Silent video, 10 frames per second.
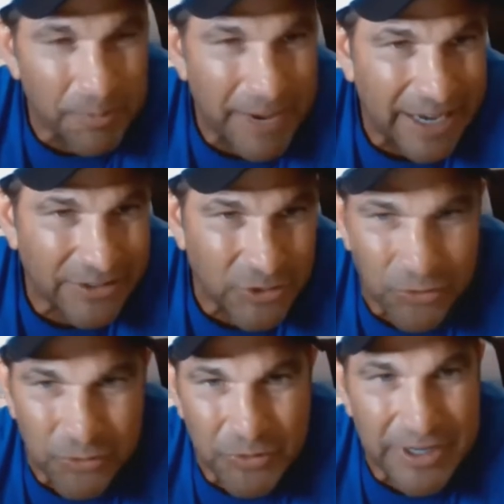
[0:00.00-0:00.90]
to pass
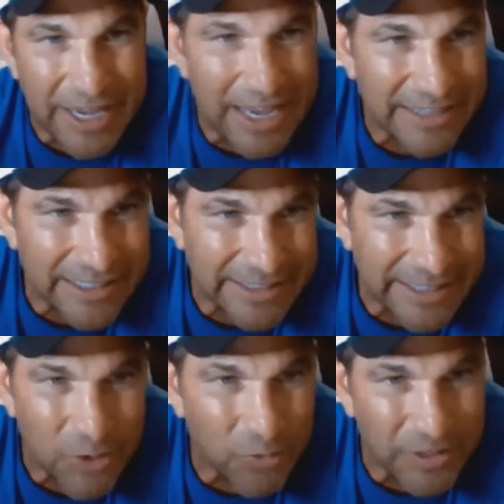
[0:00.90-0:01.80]
those 3 guys, I
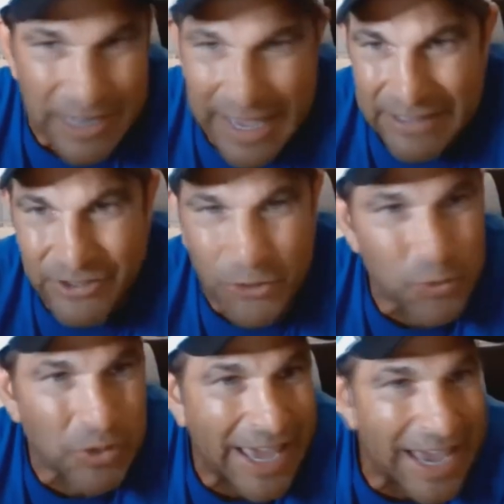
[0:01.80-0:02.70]
think, on the last
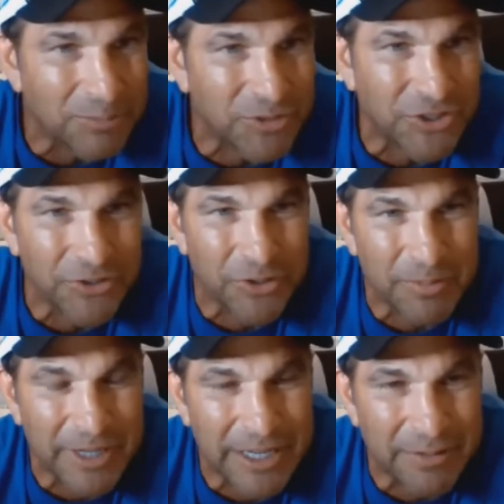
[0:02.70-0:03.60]
2 laps, you know
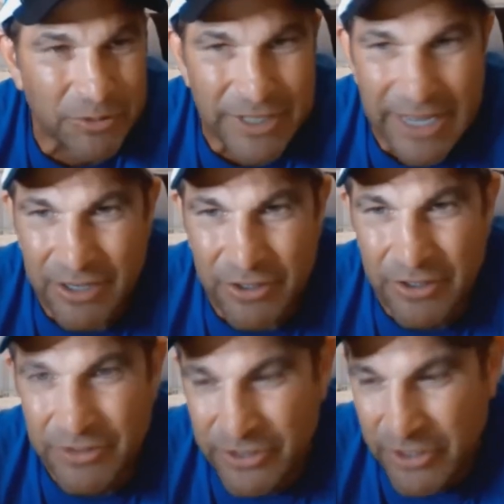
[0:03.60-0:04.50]
what I mean? It was that
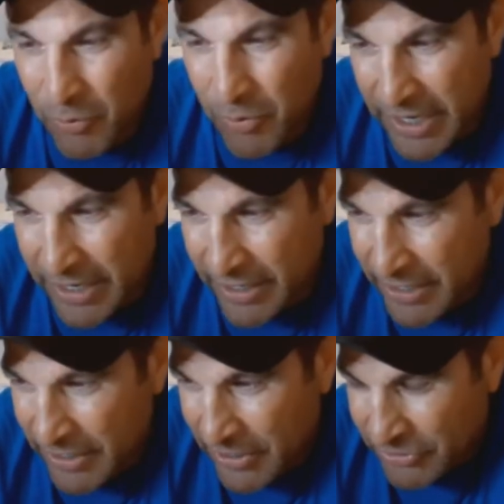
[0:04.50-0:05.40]
good.
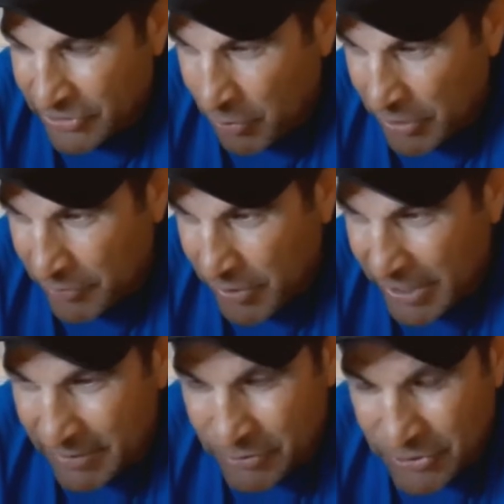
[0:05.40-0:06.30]
So anyway,
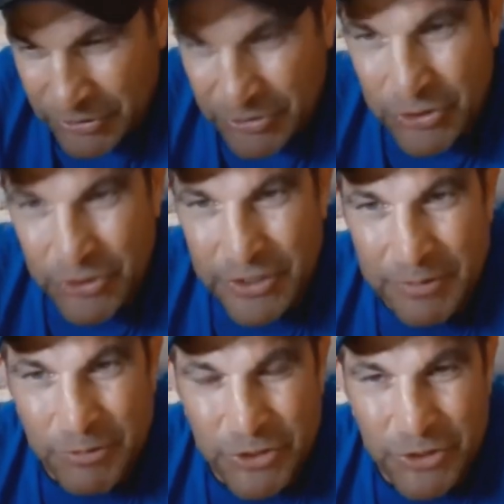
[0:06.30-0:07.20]
it was just good. It
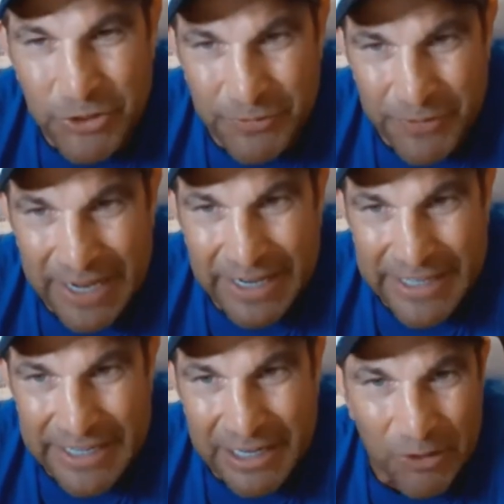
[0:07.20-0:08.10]
was good to finally
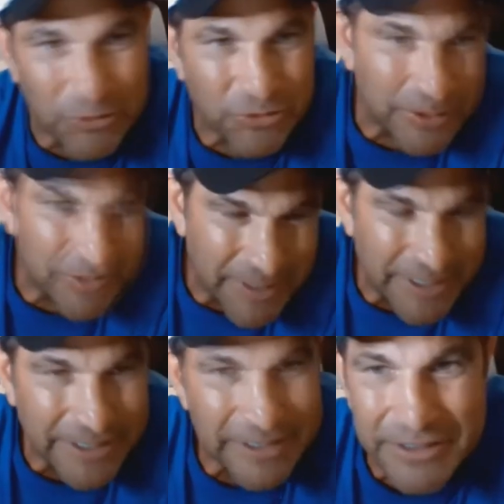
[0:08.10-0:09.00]
get close to
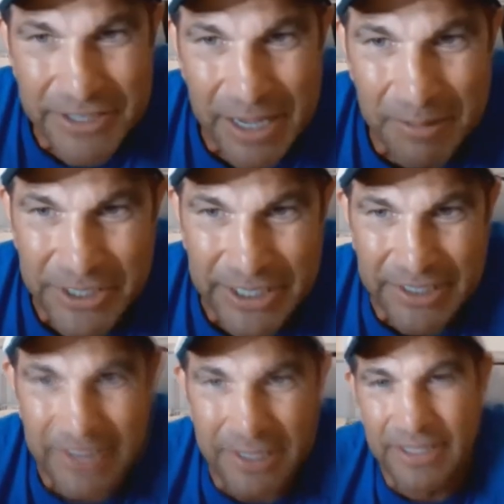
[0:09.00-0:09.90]
getting in the top
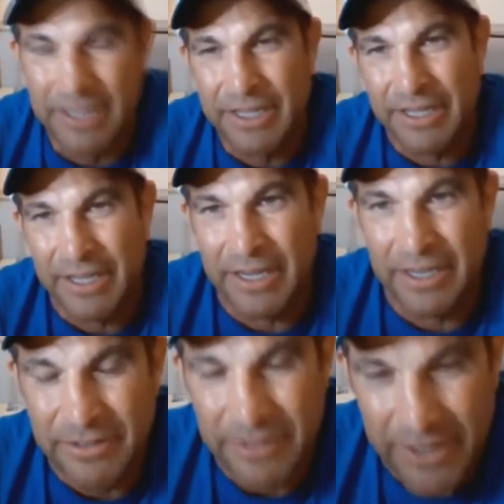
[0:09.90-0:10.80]
10,
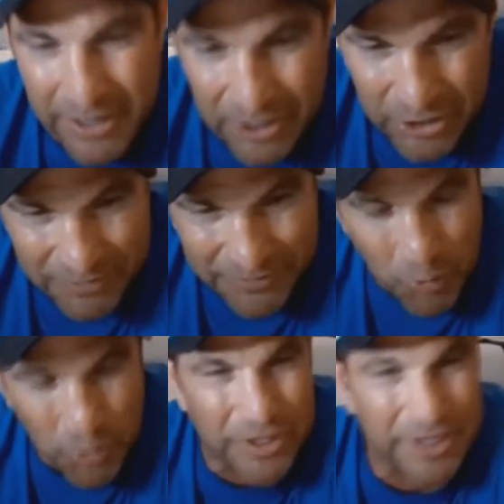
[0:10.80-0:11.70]
and looking
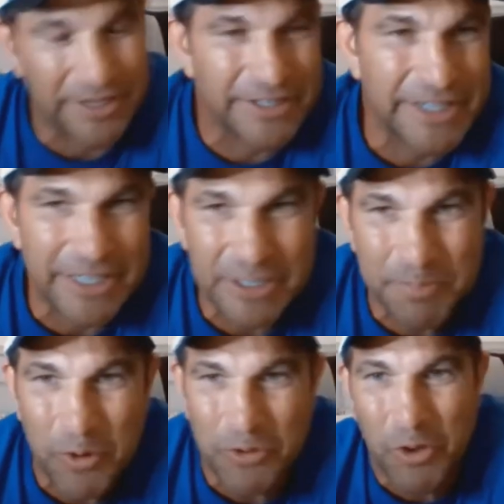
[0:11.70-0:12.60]
forward to getting to
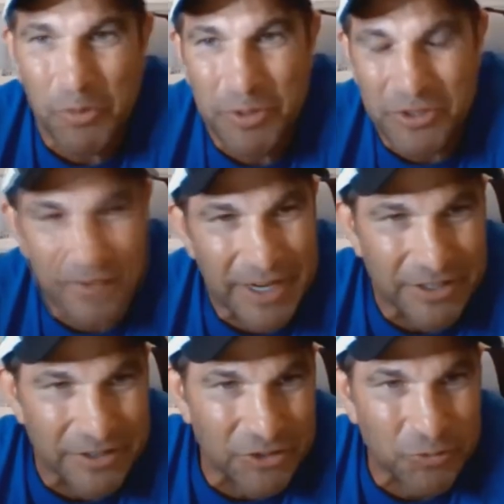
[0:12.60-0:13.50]
Pocono,
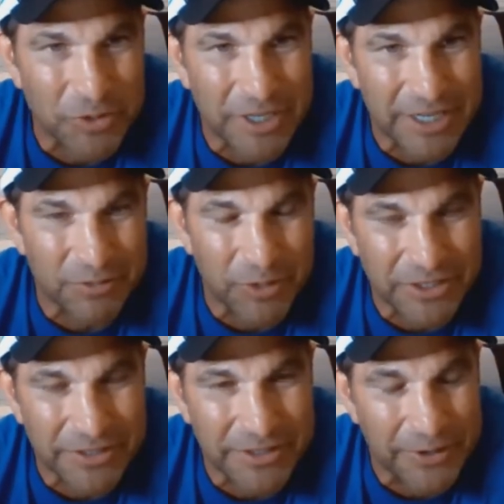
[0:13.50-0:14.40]
Pennsylvania this weekend,
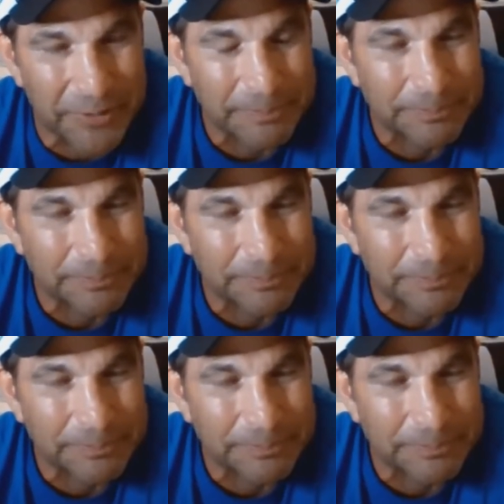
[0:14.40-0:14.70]
racing there.